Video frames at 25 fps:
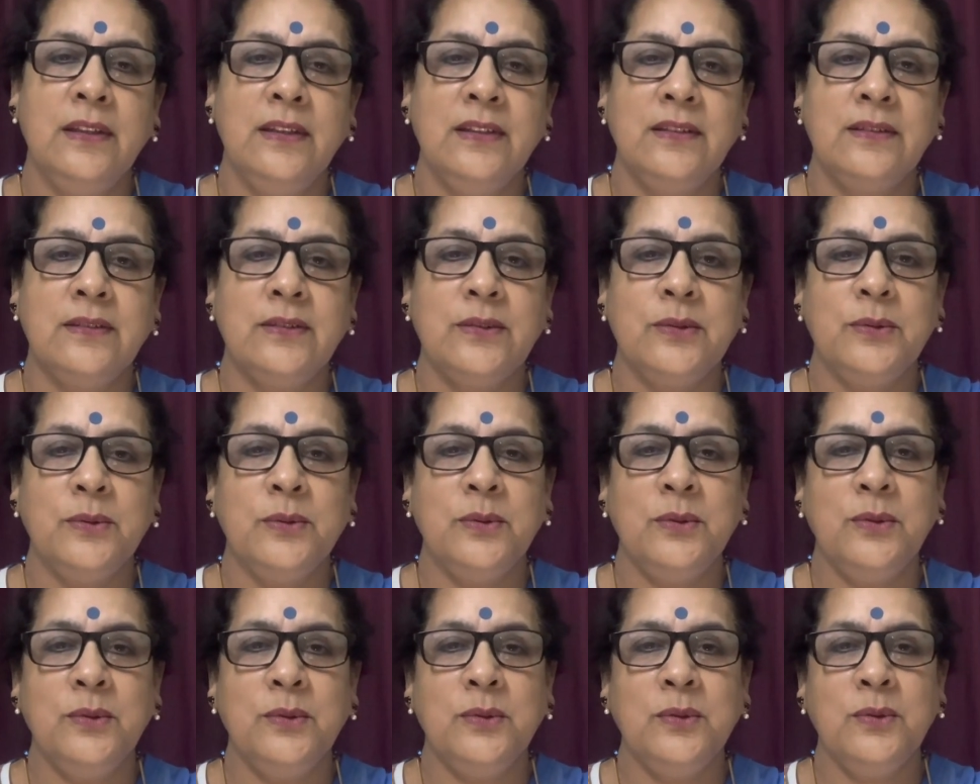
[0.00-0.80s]

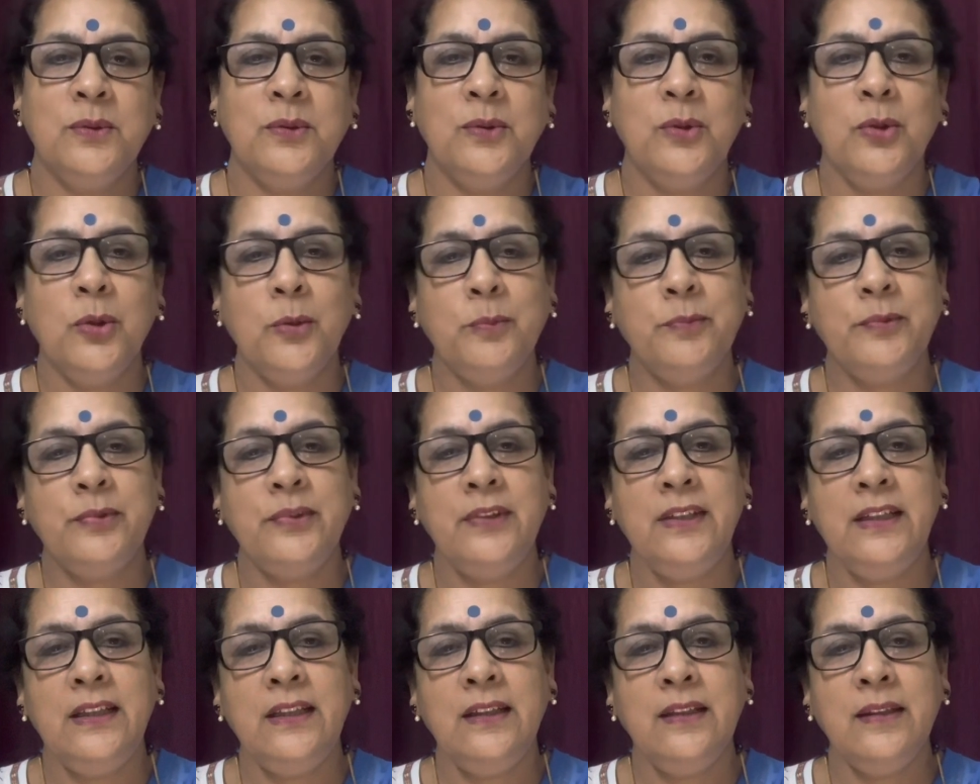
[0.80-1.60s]
So
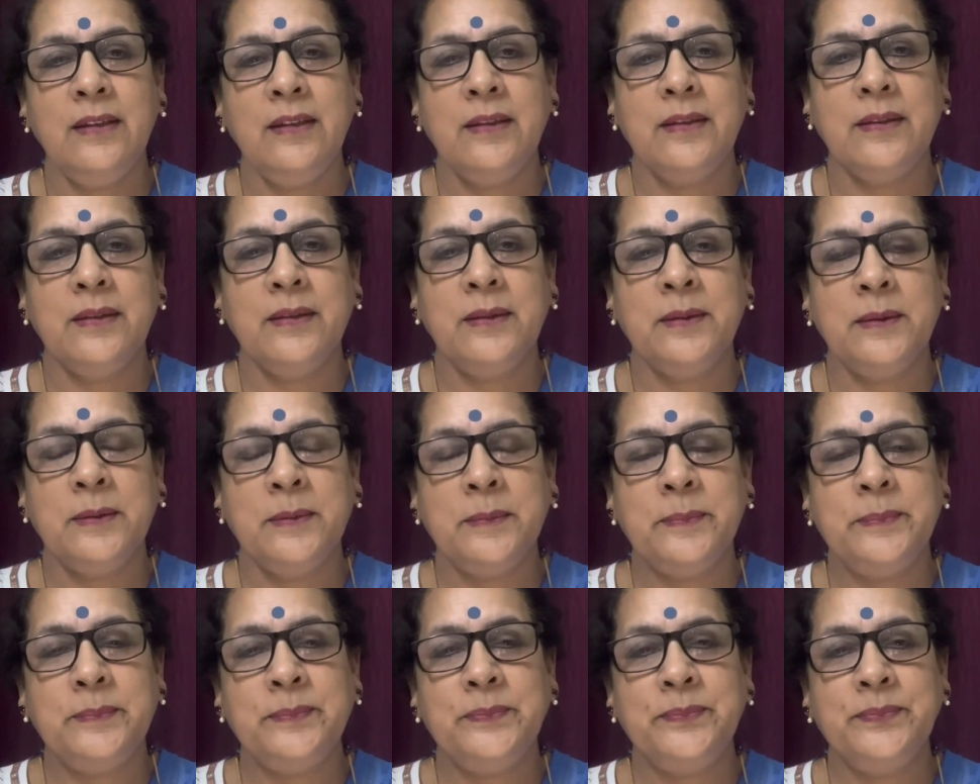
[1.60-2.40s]
hopefully
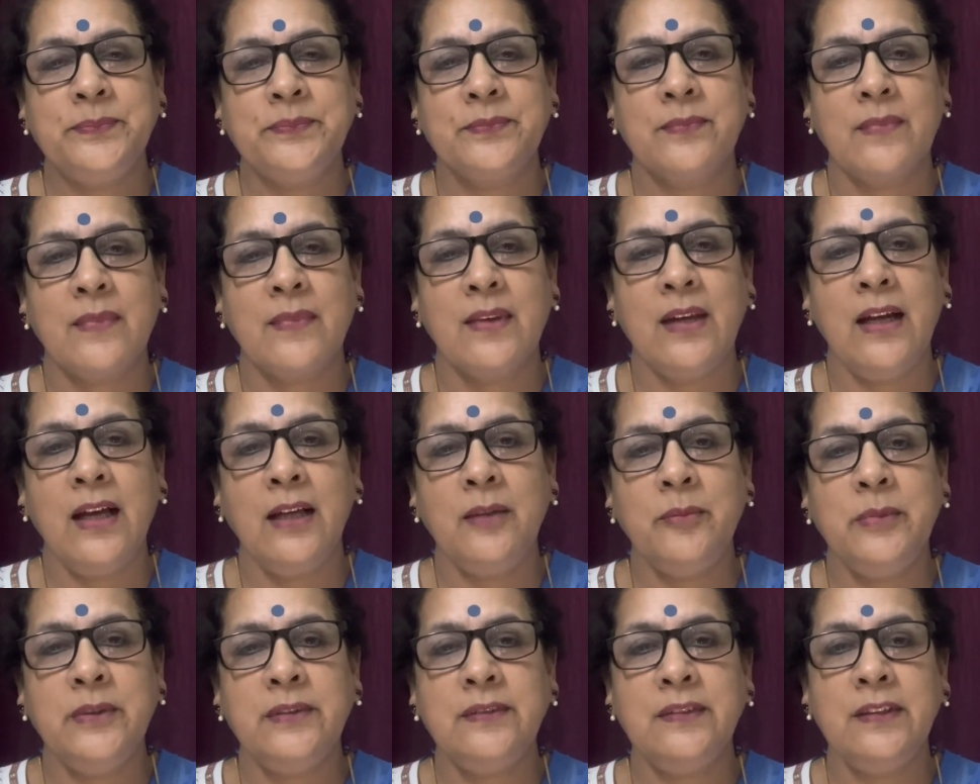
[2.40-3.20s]

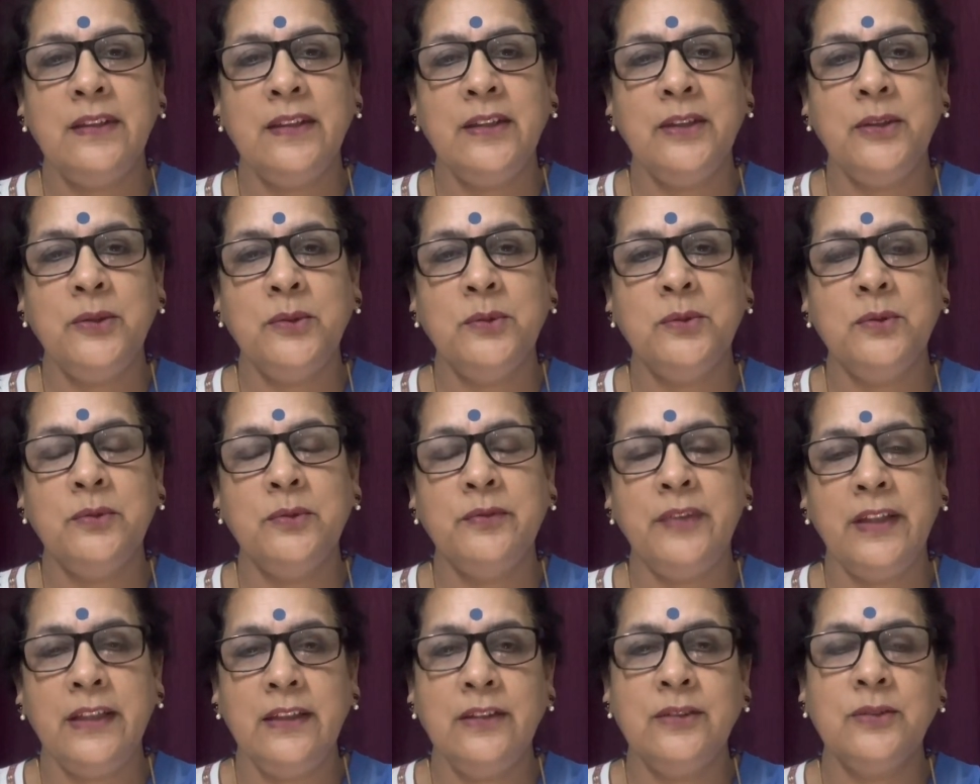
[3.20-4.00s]
I'll be seeing you
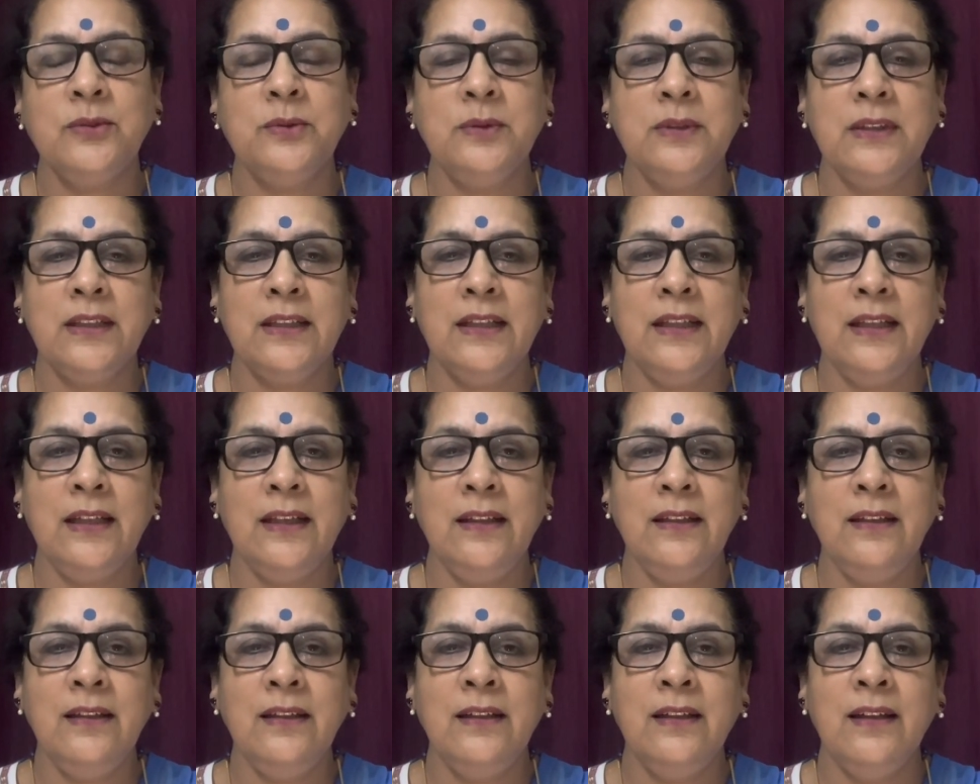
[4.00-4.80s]
very soon
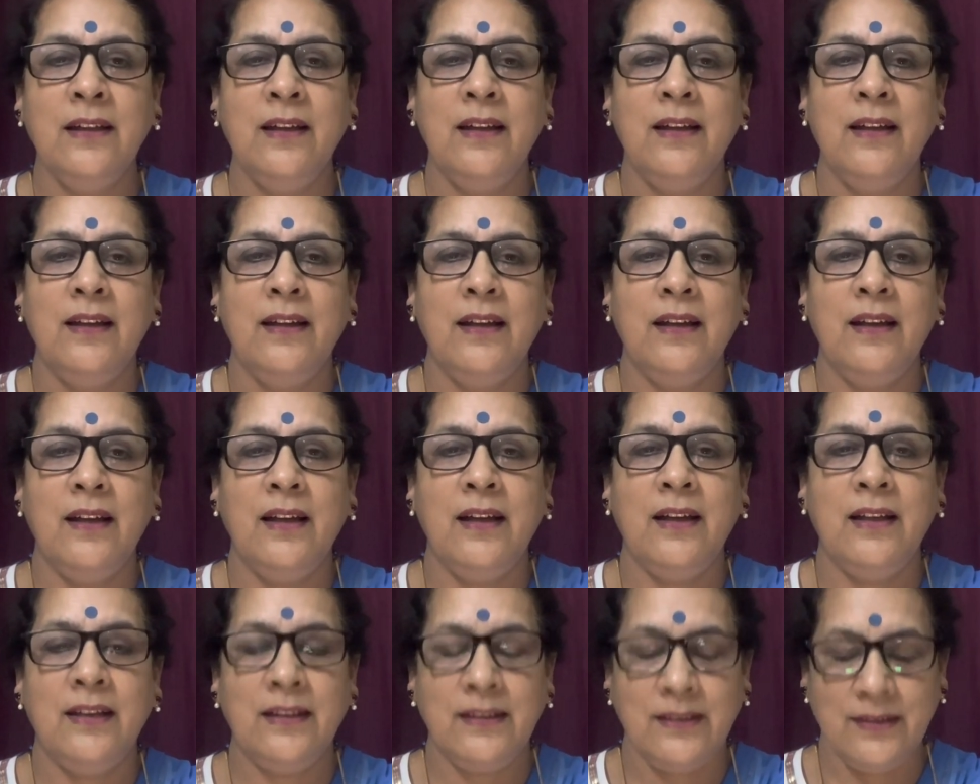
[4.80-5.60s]
again.
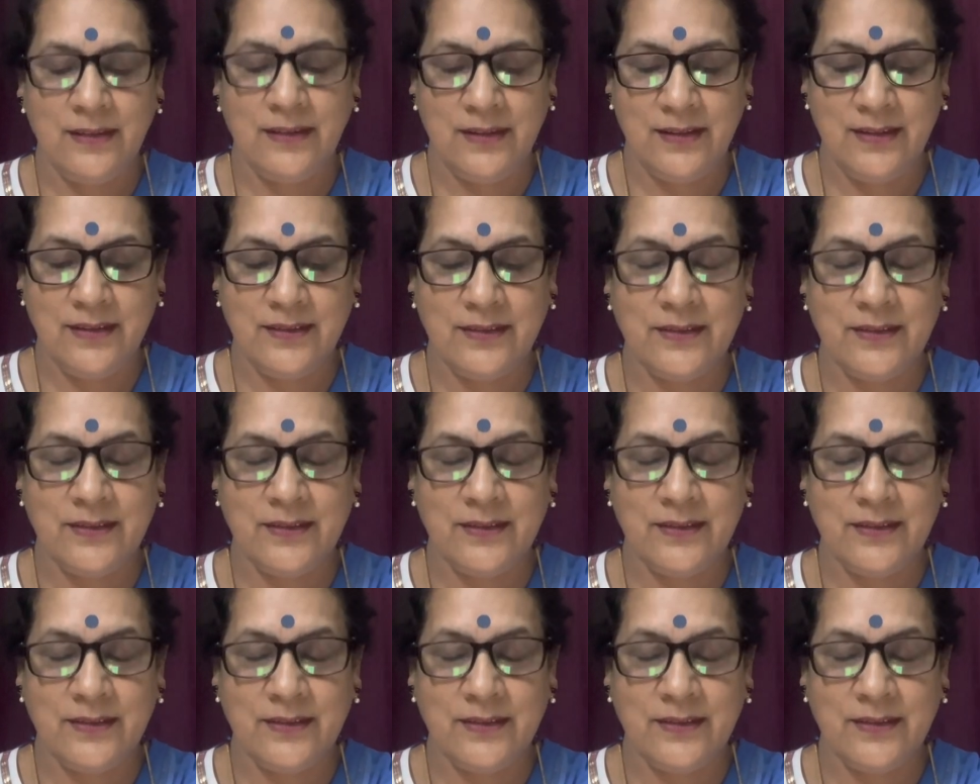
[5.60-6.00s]
And